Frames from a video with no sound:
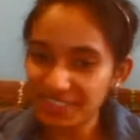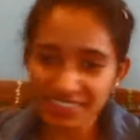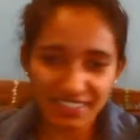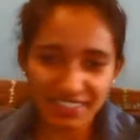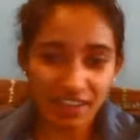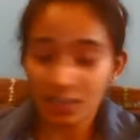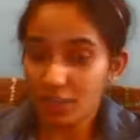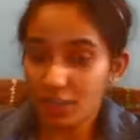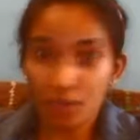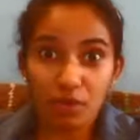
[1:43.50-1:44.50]
She just kind
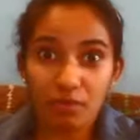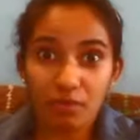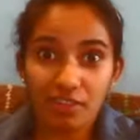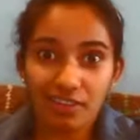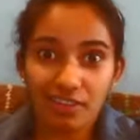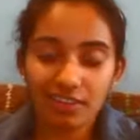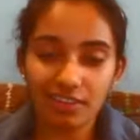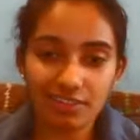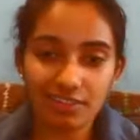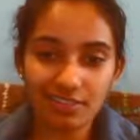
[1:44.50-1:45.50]
of came up with it,
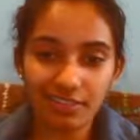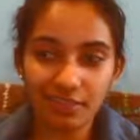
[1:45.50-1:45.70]
because